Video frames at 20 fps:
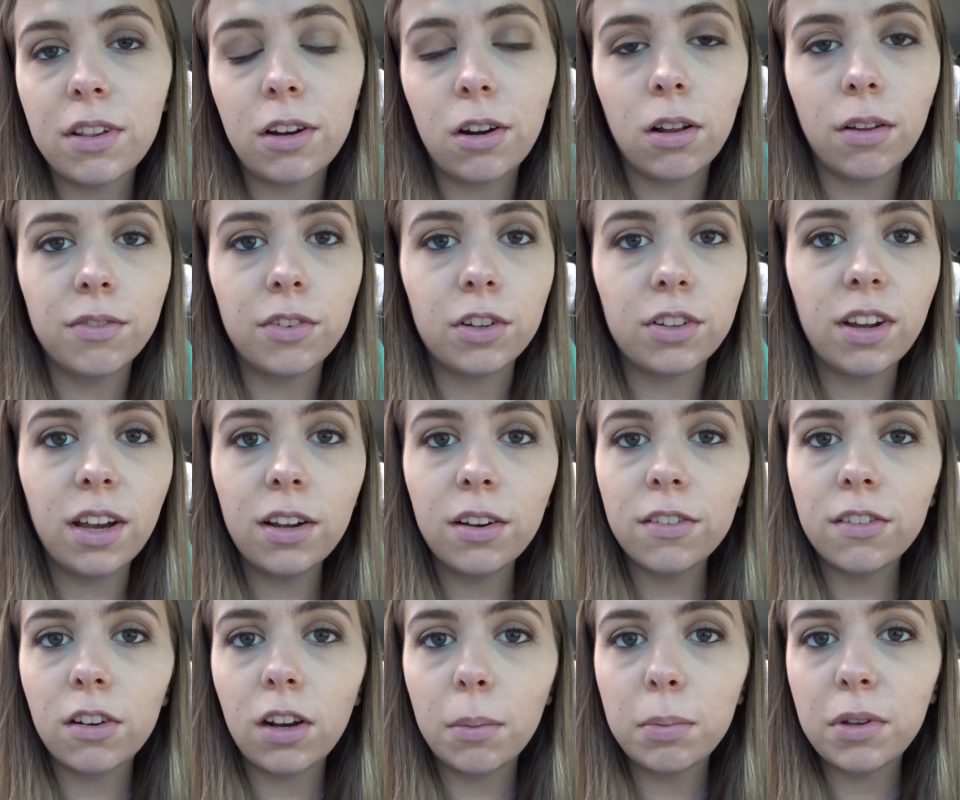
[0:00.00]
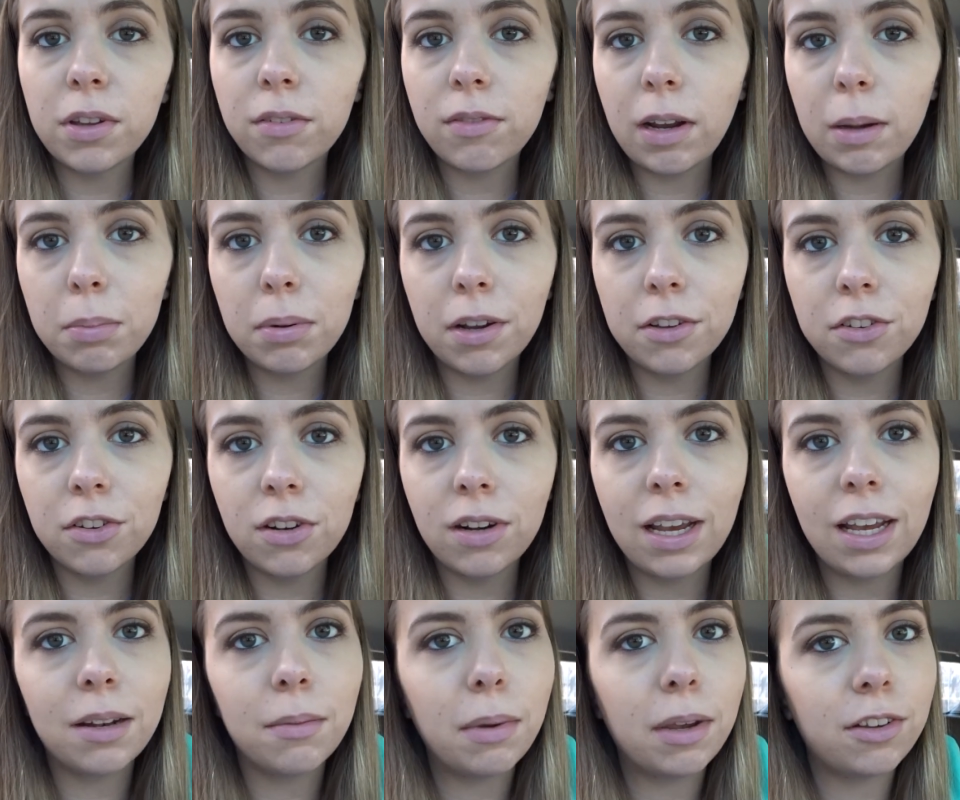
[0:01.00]
that all of your tires are up to the right pressure
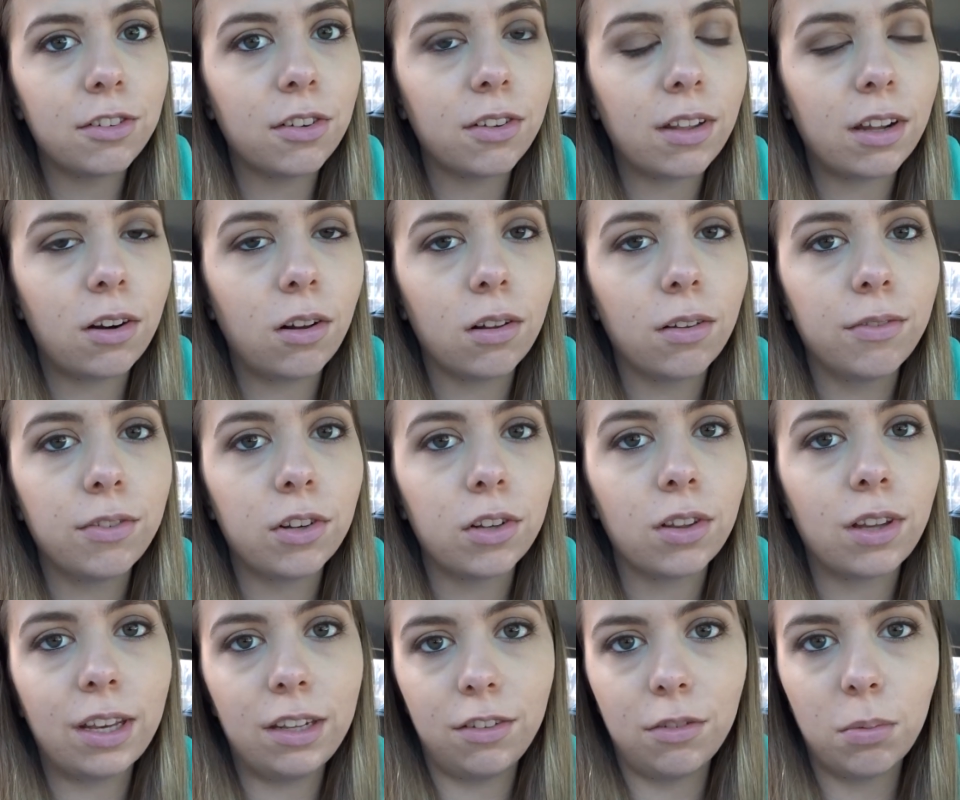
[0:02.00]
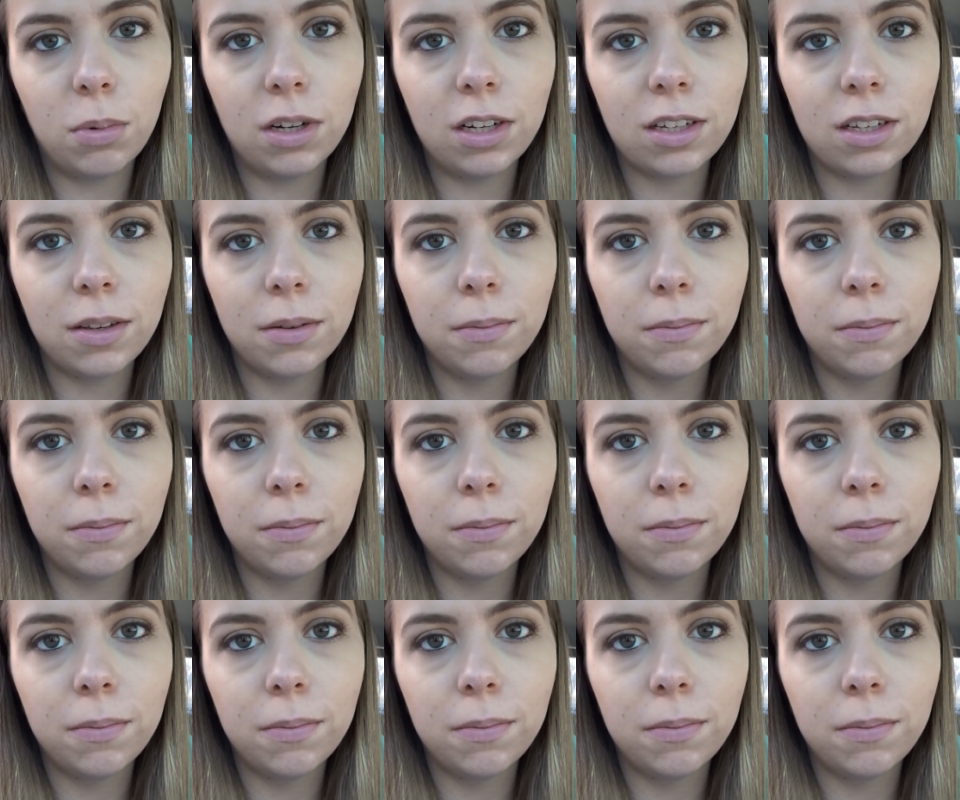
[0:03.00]
and make sure that all of your lights work.